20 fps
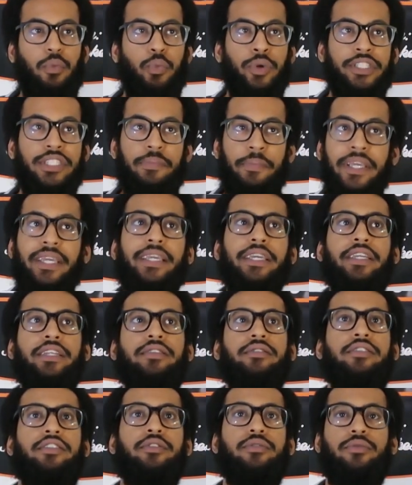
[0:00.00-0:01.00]
when
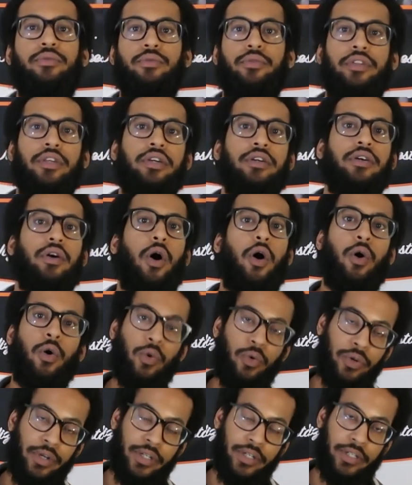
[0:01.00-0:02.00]
speaking to the
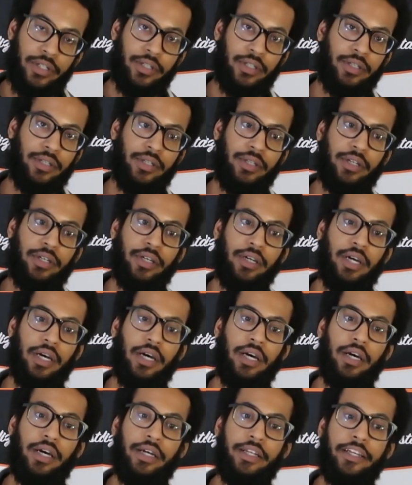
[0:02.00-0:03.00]
older
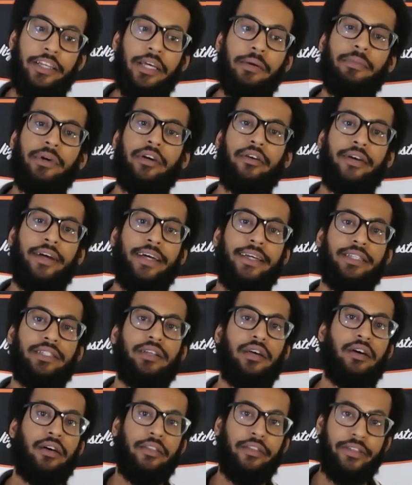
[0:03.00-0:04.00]
uh,
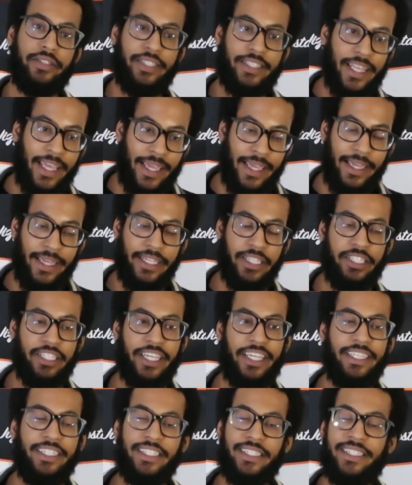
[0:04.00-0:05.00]
Democrats on the stage,
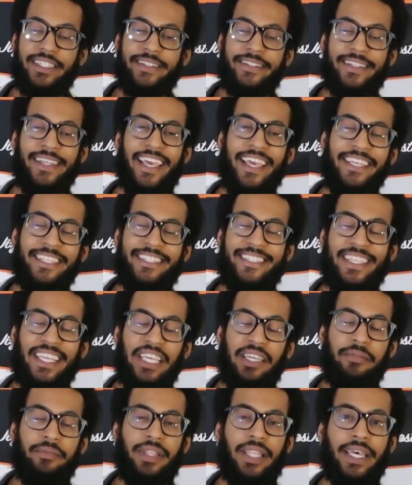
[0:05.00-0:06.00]
he just he
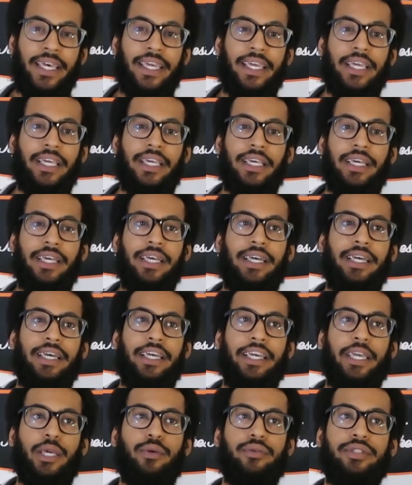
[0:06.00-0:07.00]
seemed like
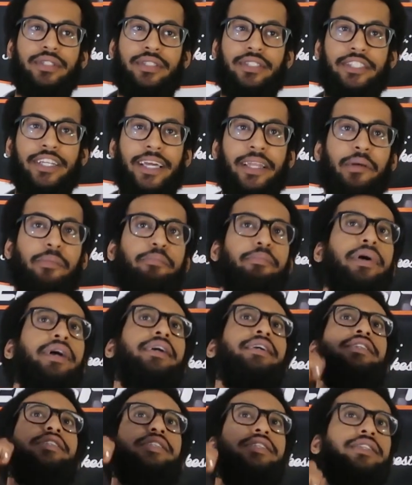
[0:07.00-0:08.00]
he was trying to
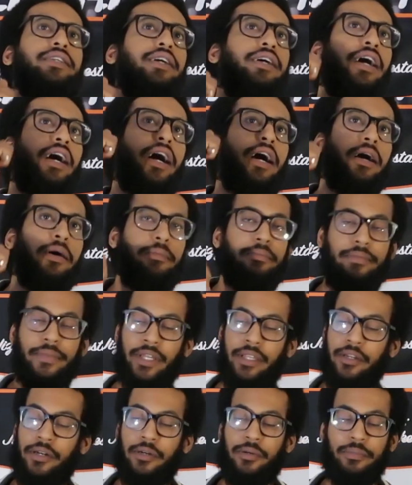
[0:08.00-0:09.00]
punch up,
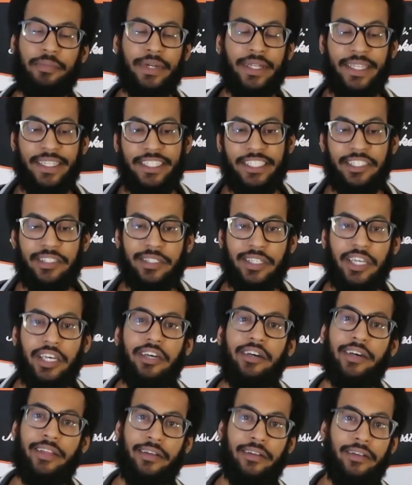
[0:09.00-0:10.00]
you know, but he just
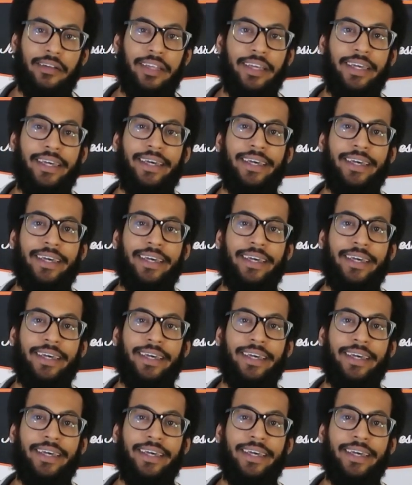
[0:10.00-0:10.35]
couldn't.